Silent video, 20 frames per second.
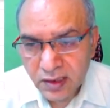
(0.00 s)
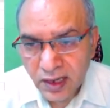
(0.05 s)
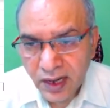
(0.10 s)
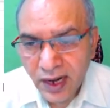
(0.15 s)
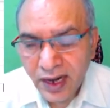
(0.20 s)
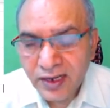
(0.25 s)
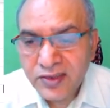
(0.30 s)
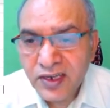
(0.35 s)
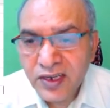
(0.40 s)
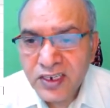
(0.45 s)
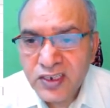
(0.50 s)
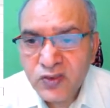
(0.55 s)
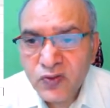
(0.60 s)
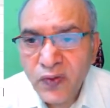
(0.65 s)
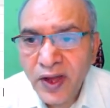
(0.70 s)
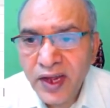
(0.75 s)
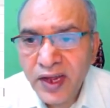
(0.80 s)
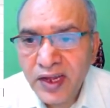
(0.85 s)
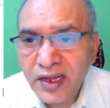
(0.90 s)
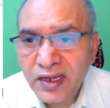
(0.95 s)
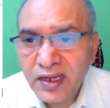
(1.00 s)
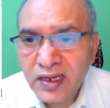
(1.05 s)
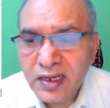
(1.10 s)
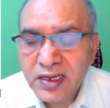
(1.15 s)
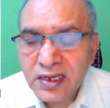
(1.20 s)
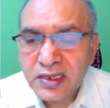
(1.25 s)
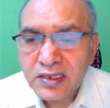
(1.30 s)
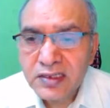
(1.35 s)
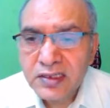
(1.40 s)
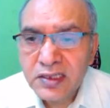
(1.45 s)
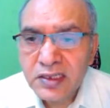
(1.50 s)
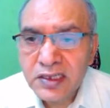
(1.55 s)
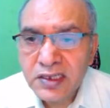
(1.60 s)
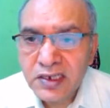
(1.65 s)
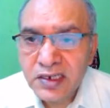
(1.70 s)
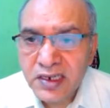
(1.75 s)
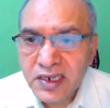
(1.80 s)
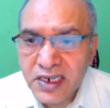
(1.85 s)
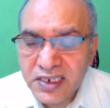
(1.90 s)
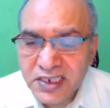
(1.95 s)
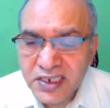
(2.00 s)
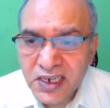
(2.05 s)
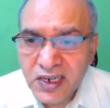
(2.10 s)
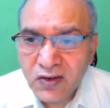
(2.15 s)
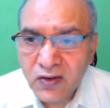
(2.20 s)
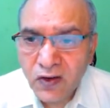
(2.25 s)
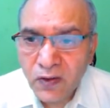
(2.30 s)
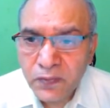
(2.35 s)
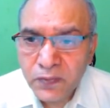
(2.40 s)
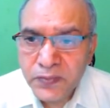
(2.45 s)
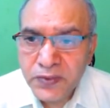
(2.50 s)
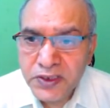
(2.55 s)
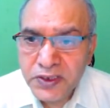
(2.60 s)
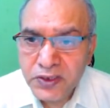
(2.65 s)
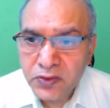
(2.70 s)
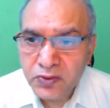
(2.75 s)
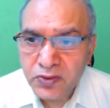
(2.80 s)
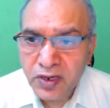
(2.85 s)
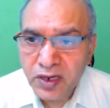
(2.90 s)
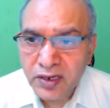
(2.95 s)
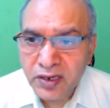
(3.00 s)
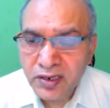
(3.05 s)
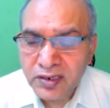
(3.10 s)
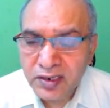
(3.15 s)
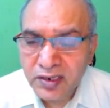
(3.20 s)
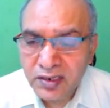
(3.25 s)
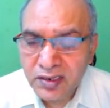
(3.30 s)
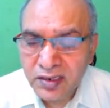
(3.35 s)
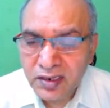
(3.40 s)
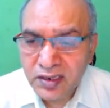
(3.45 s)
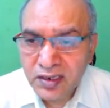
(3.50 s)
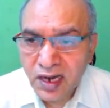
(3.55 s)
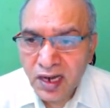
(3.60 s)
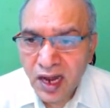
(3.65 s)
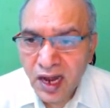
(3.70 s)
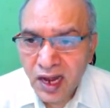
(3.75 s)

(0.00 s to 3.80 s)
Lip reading: And that's why the rating of the neutral conductor